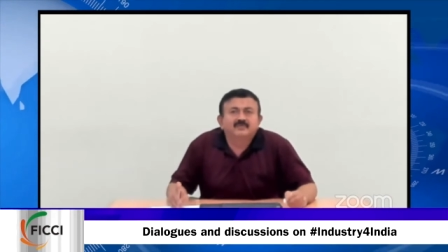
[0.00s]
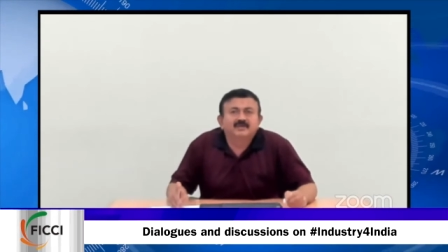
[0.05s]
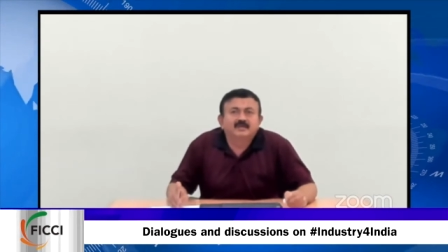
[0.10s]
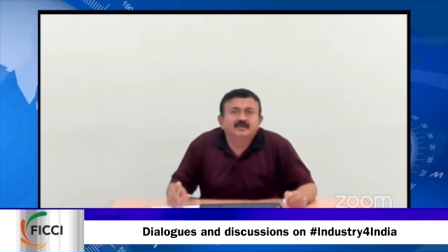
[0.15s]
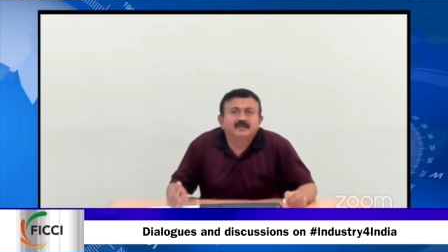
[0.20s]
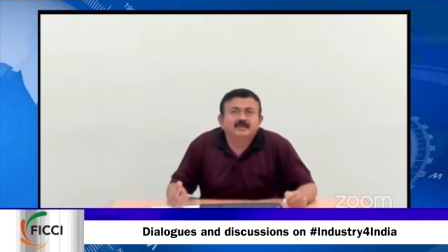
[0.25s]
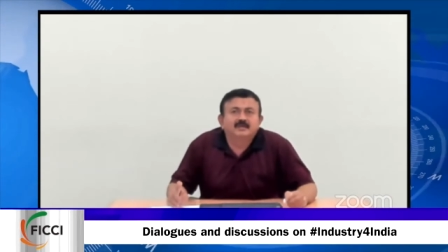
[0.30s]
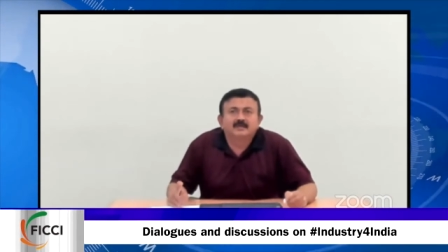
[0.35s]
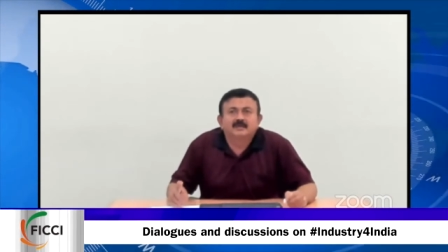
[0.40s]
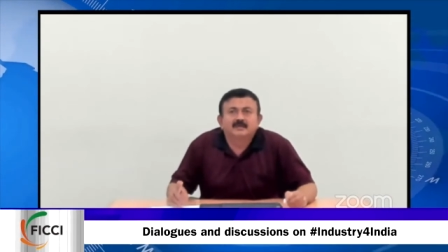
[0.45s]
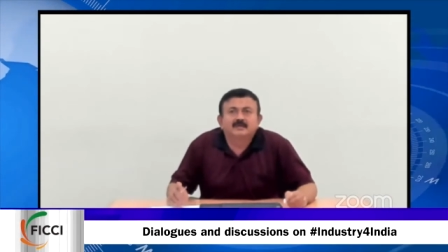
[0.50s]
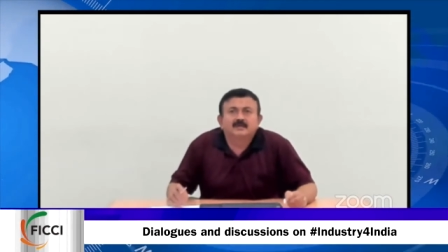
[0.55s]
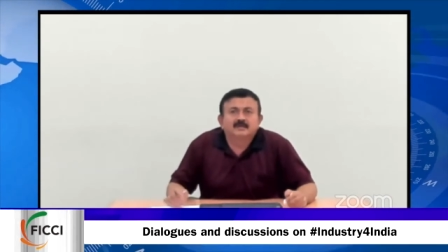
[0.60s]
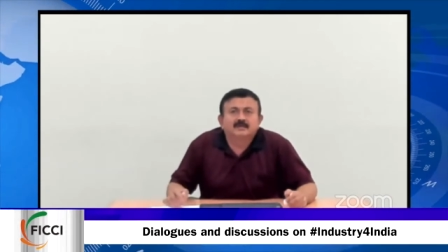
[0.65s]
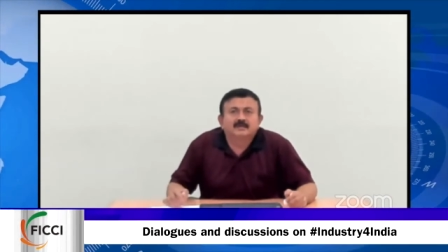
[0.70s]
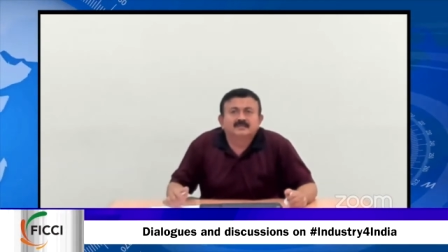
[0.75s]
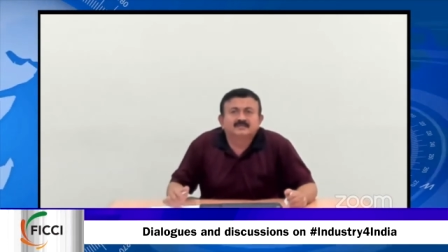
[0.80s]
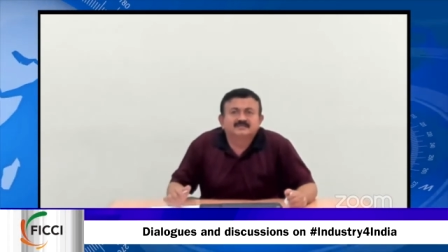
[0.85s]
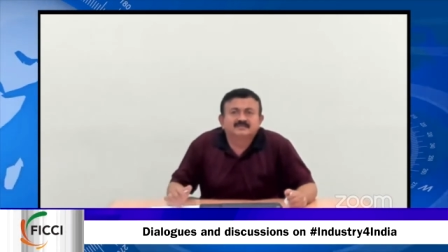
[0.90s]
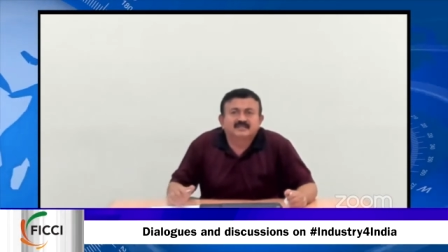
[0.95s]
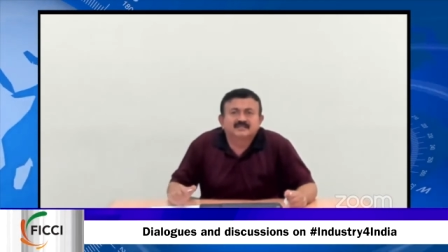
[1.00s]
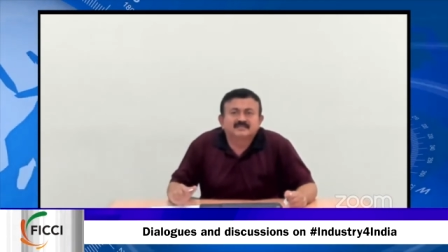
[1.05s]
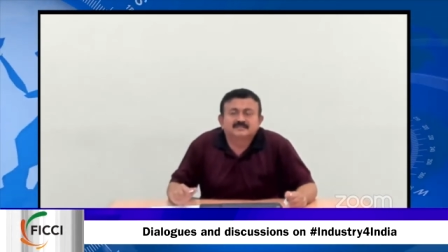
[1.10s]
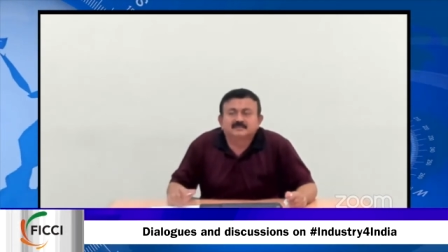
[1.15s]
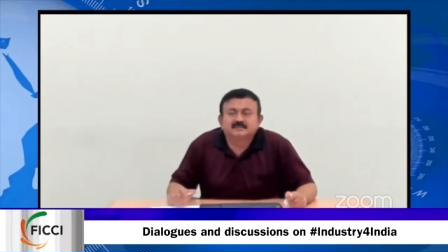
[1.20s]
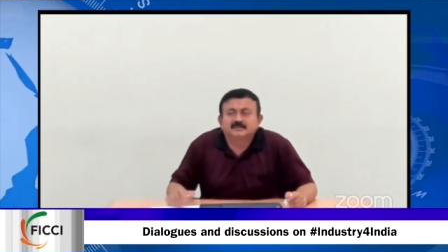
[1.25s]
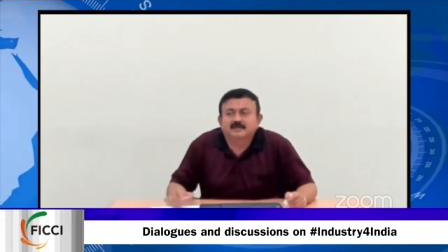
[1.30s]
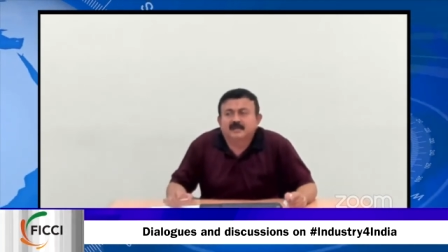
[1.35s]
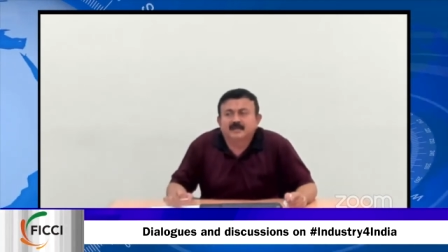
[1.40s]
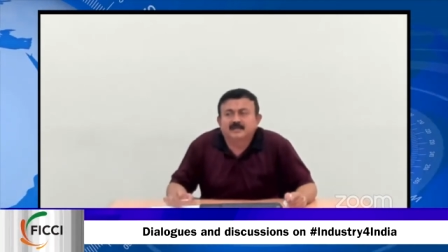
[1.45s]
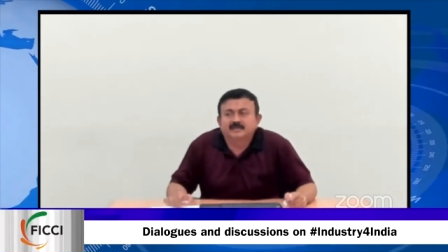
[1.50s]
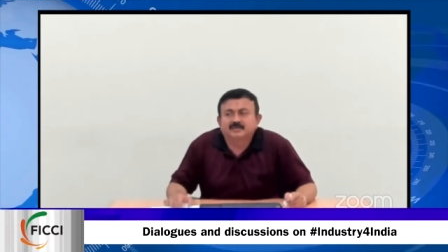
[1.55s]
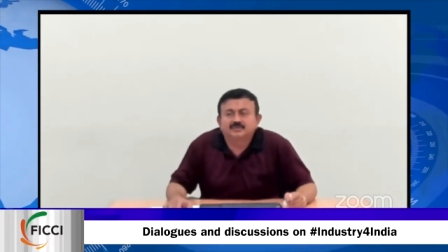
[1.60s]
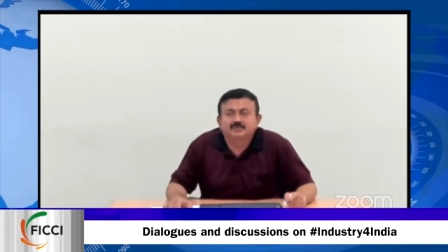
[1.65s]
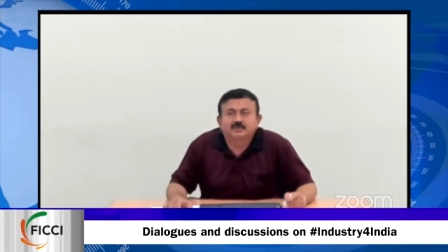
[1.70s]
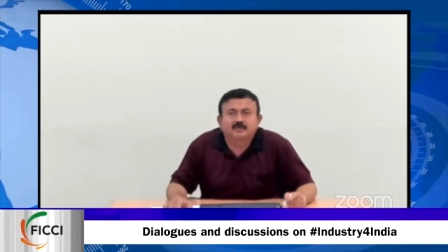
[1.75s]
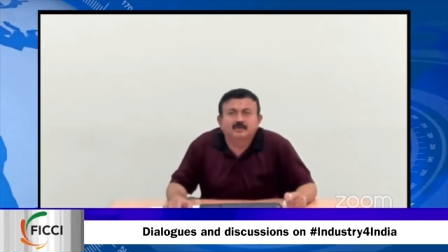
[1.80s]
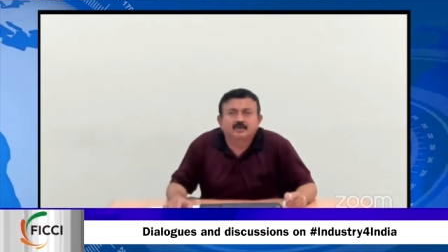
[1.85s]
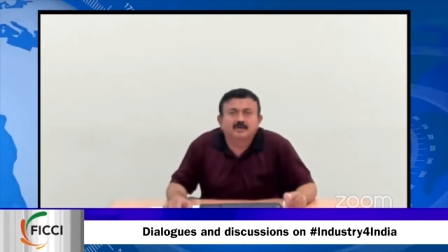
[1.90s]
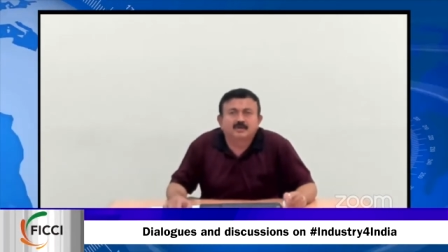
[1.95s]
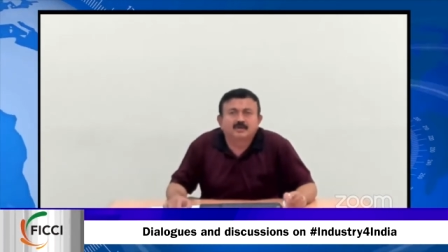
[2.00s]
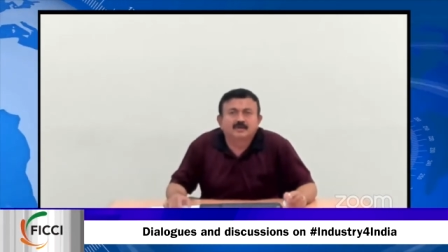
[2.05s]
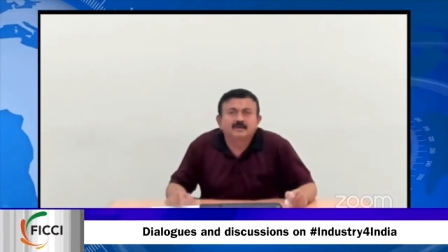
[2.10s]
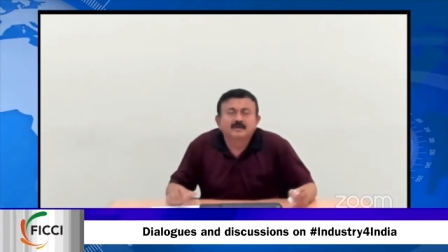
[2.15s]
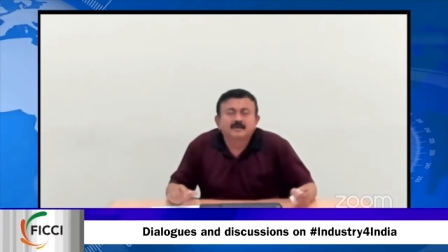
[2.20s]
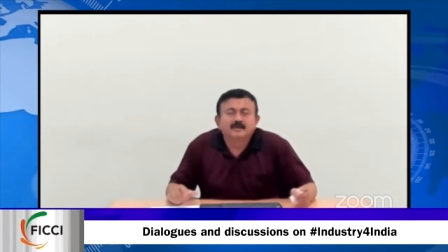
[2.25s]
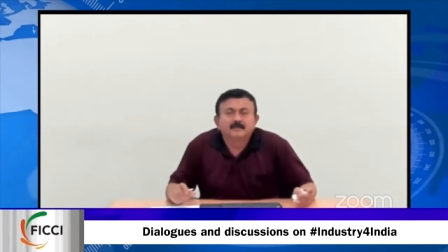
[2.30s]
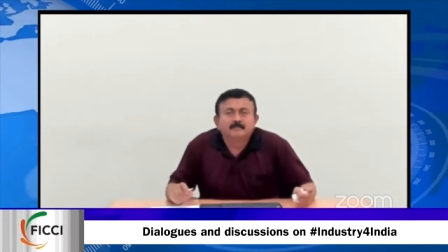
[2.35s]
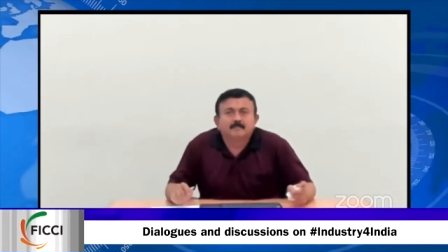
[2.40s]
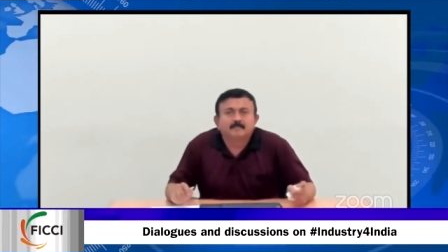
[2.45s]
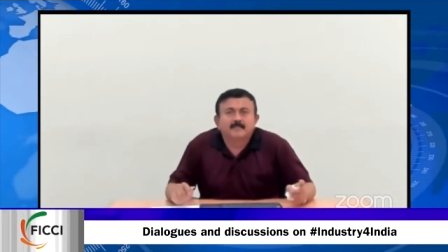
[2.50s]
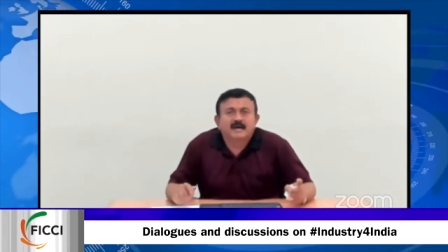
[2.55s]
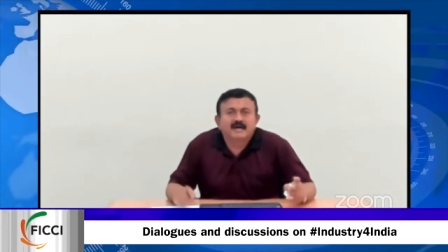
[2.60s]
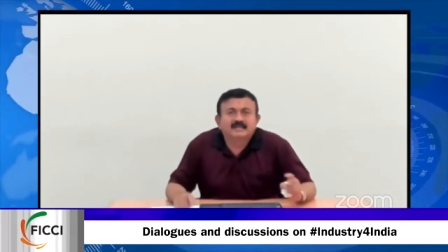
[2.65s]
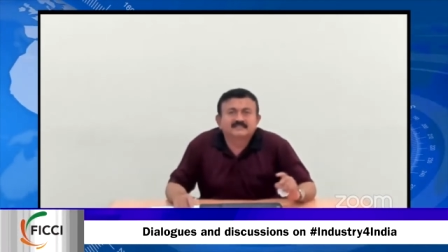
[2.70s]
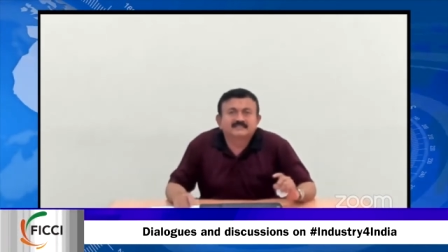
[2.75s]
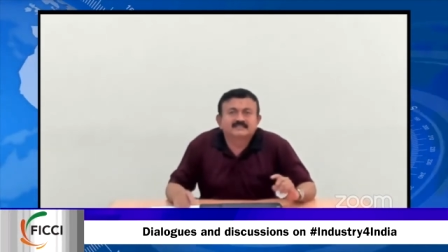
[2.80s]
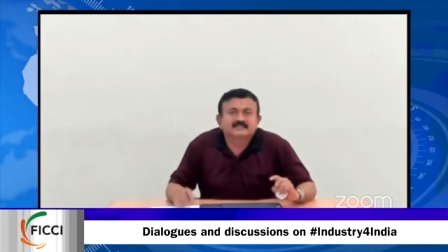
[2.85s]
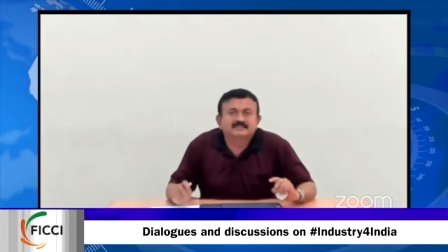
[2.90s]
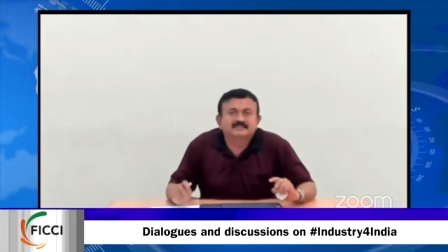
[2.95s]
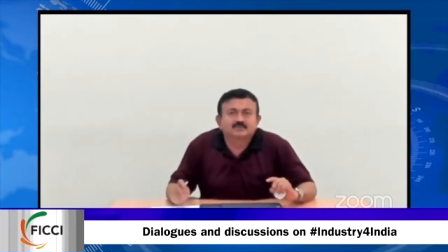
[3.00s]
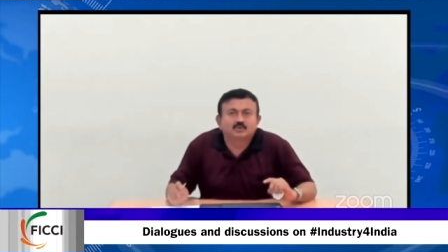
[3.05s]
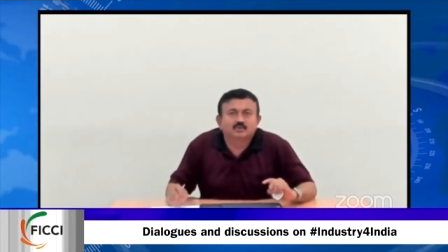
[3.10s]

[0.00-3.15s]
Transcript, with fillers: we uh, just ensured masks,